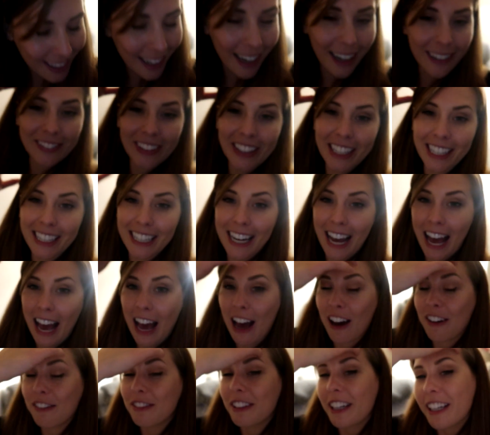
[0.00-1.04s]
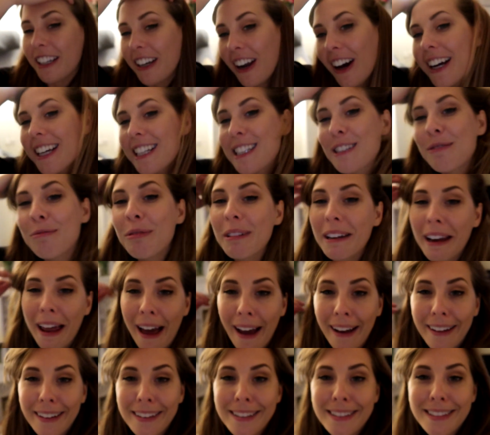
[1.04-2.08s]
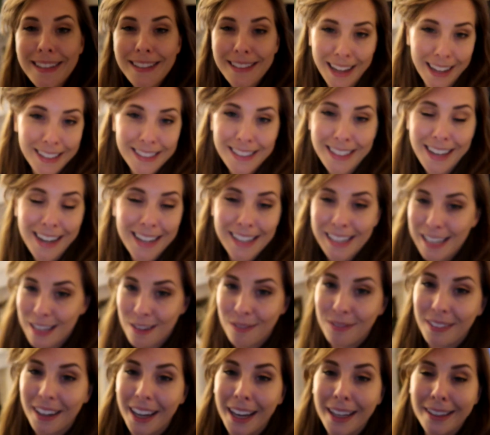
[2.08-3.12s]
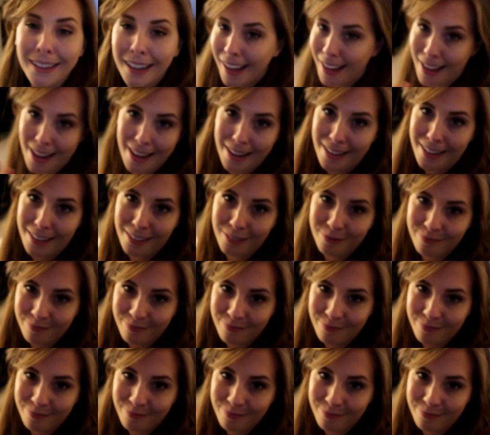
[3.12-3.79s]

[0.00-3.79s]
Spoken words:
and we're gonna have a nice, relaxed Saturday evening in.